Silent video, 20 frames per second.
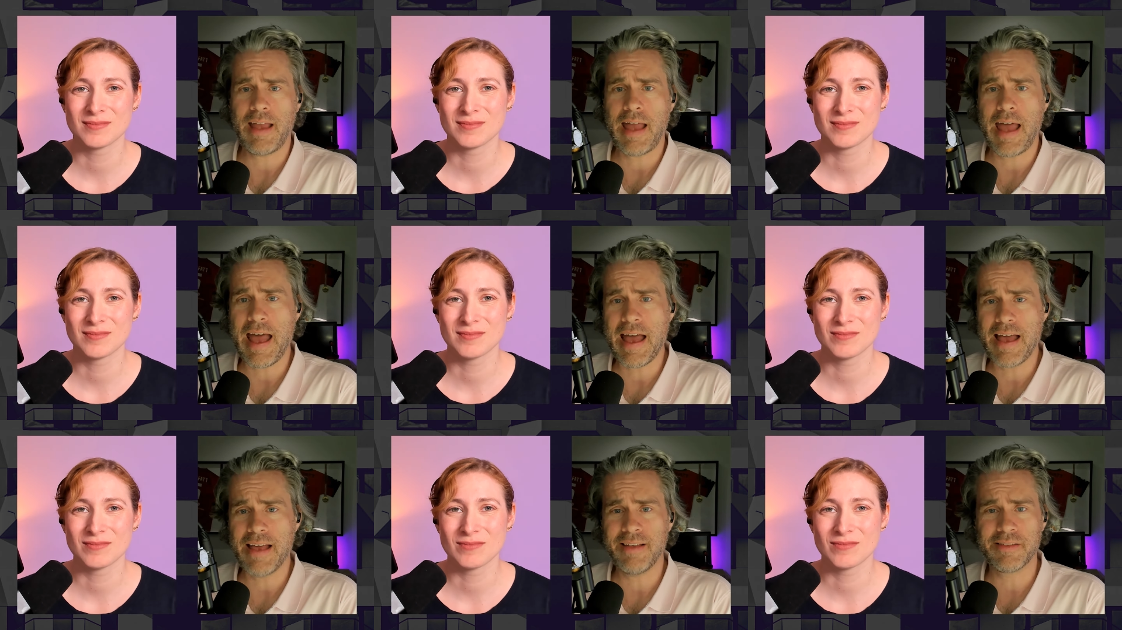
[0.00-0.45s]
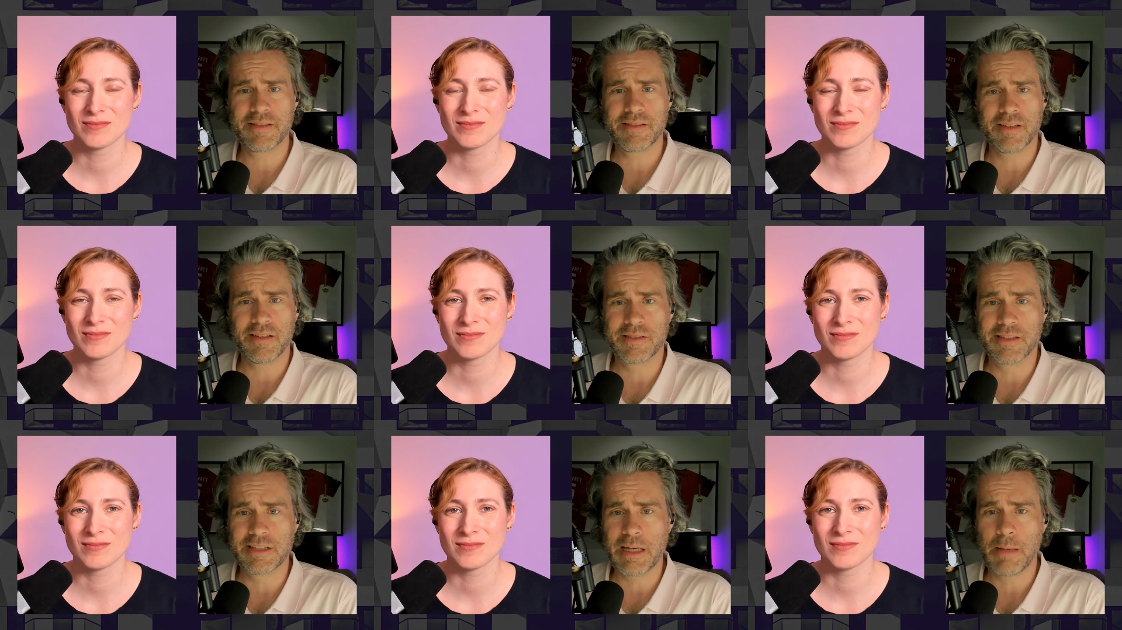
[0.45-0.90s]

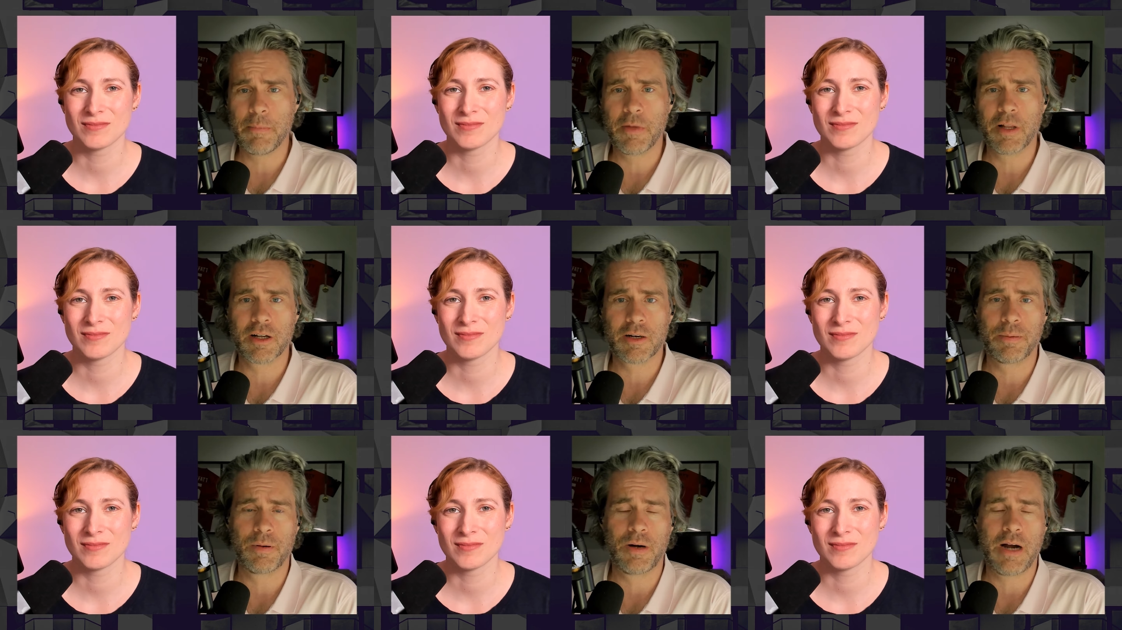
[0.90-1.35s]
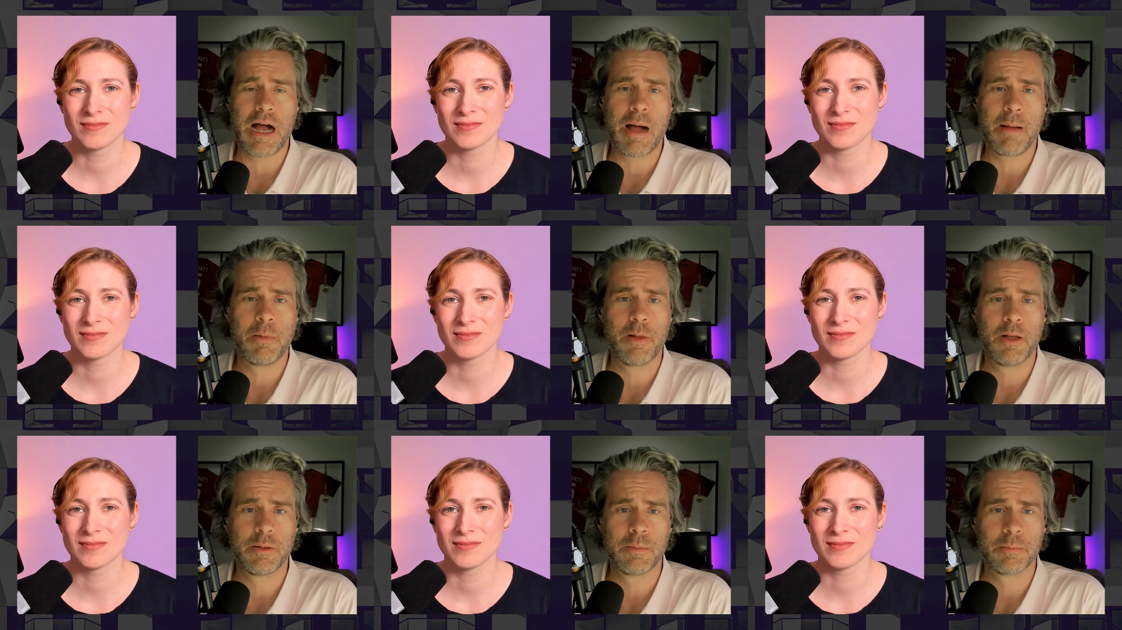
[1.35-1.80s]
Speaker 1: has similar
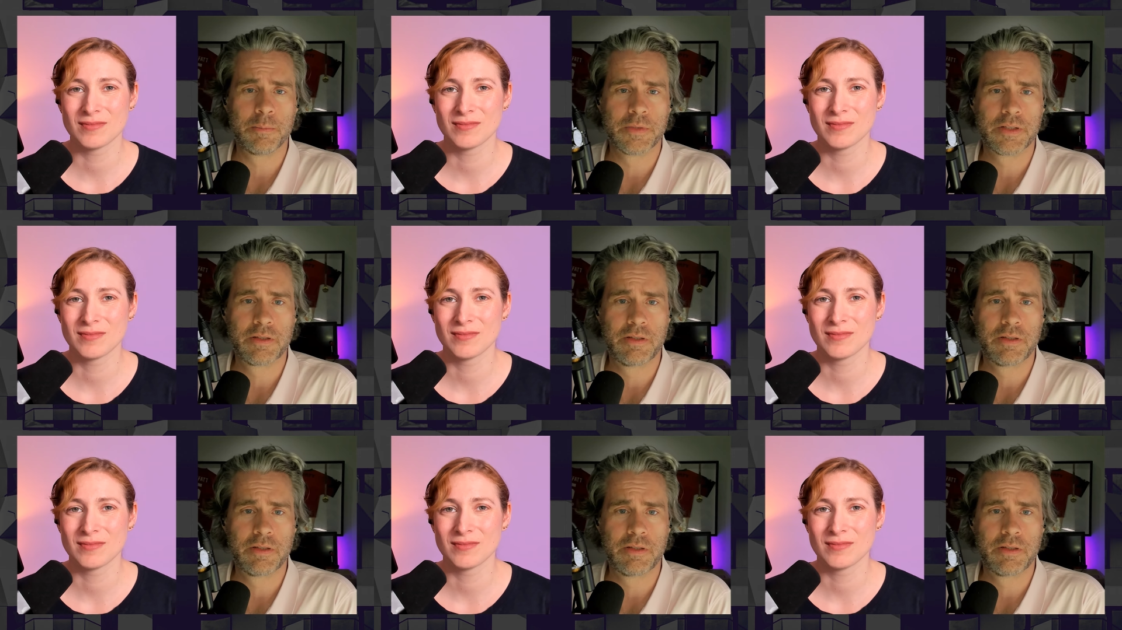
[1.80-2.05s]
problems